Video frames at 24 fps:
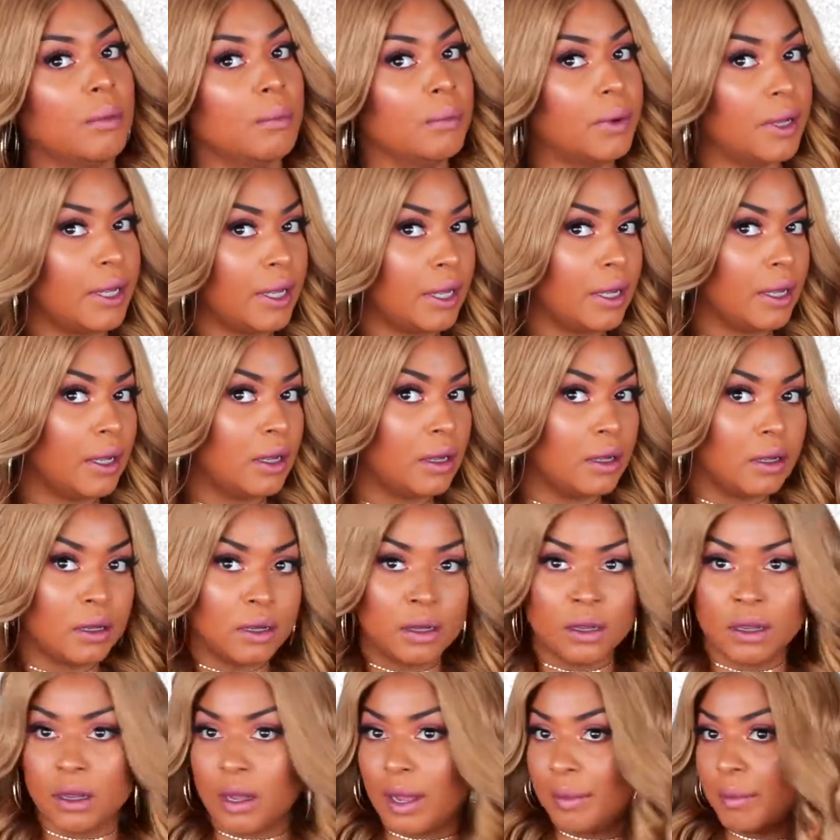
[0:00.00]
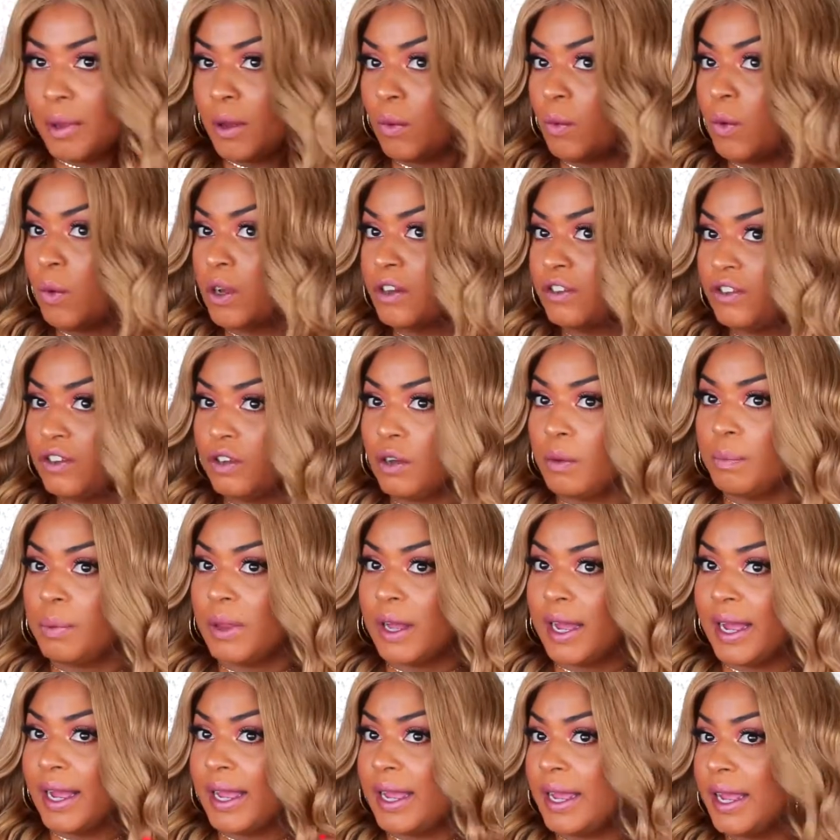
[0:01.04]
But, I mean, once you
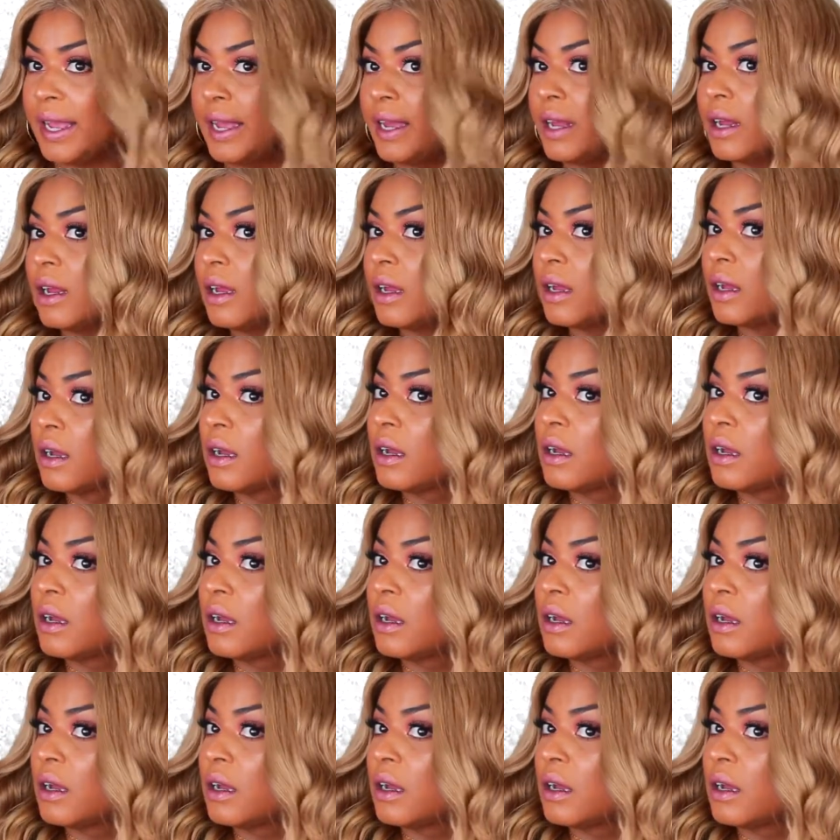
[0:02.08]
apply it,